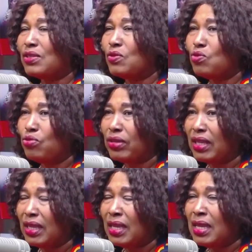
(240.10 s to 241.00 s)
say, oh,
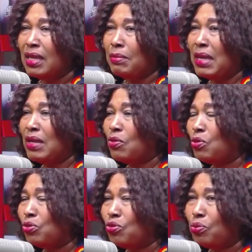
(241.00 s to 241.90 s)
okay, my
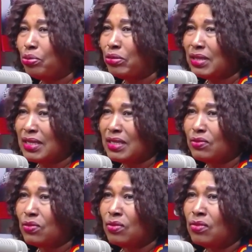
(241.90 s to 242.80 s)
go through process.
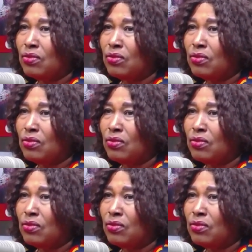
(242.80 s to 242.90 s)
No.